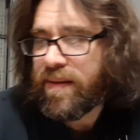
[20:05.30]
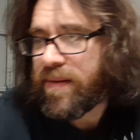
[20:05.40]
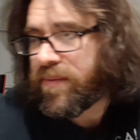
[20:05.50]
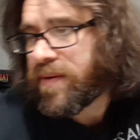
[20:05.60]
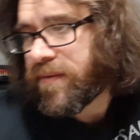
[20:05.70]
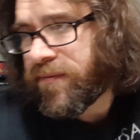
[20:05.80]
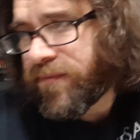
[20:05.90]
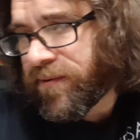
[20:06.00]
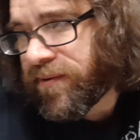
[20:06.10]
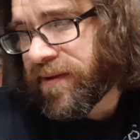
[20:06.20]
What a
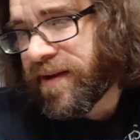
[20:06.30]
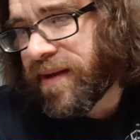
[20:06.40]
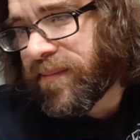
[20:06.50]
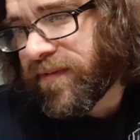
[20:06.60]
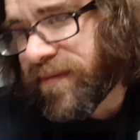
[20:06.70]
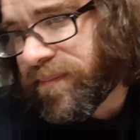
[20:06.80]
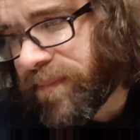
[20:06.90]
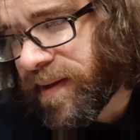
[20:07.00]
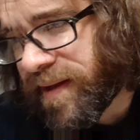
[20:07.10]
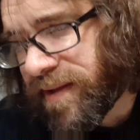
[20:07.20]
fool I am for
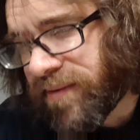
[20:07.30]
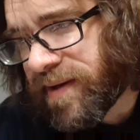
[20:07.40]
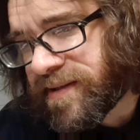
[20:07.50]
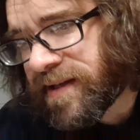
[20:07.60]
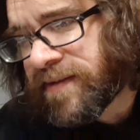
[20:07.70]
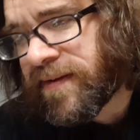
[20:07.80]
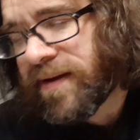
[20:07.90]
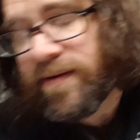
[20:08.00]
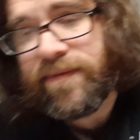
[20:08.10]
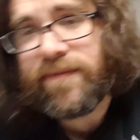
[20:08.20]
buying
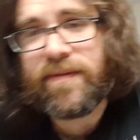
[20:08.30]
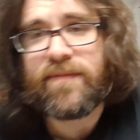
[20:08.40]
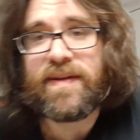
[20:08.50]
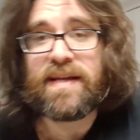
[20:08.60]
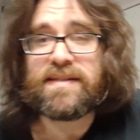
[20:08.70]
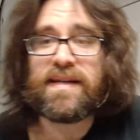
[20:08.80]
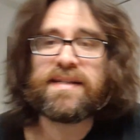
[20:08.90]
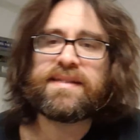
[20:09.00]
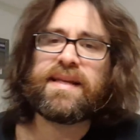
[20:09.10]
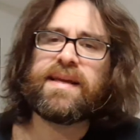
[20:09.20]

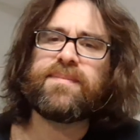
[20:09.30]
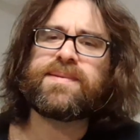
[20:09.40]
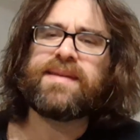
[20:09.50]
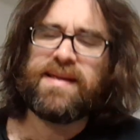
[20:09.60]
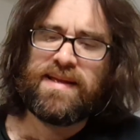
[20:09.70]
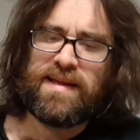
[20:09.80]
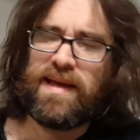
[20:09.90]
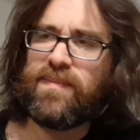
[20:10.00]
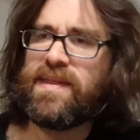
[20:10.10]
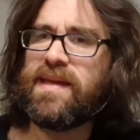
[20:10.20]
VHS tapes.
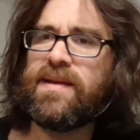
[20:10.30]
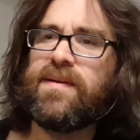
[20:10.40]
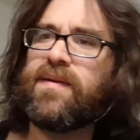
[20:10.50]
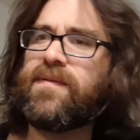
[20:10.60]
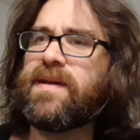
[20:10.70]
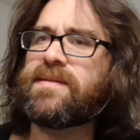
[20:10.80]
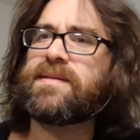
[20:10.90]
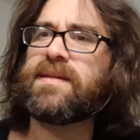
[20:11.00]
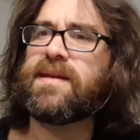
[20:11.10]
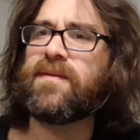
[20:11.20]
I'm thinking
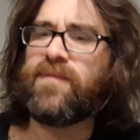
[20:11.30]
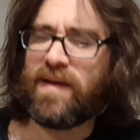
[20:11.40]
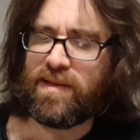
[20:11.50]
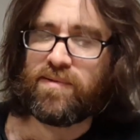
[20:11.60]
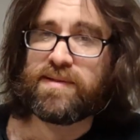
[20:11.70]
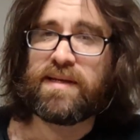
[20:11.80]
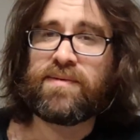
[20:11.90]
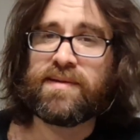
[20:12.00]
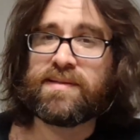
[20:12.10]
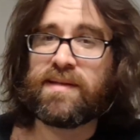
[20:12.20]
eventually if I lose
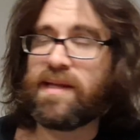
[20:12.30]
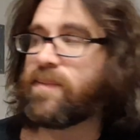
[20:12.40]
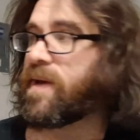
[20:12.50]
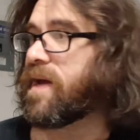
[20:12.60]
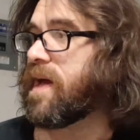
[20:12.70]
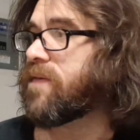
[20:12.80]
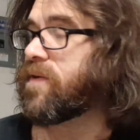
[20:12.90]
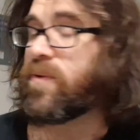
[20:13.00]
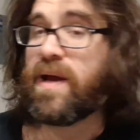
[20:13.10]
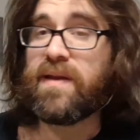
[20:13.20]
interest in them, I
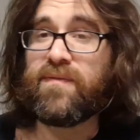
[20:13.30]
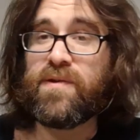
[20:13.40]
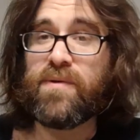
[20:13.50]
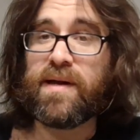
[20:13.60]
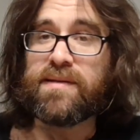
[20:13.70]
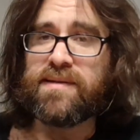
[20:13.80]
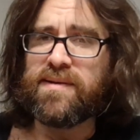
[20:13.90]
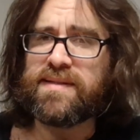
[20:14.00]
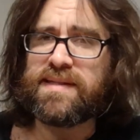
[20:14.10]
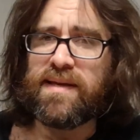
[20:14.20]
have quite a few I could
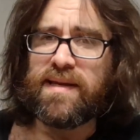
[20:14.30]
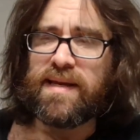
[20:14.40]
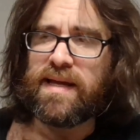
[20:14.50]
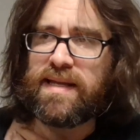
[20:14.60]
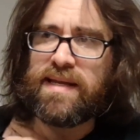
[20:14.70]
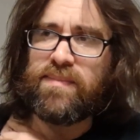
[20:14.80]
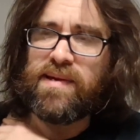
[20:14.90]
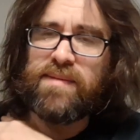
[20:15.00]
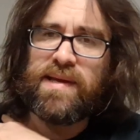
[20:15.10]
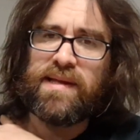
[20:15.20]
start selling on
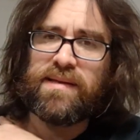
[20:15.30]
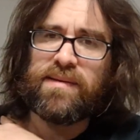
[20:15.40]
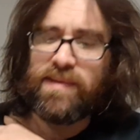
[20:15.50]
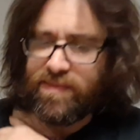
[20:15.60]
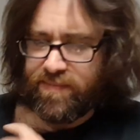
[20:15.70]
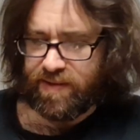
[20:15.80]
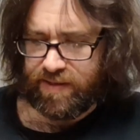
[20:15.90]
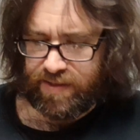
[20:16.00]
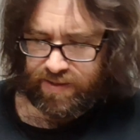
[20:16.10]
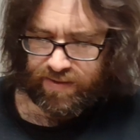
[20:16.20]
eBay, make a little bit of
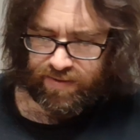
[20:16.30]
money.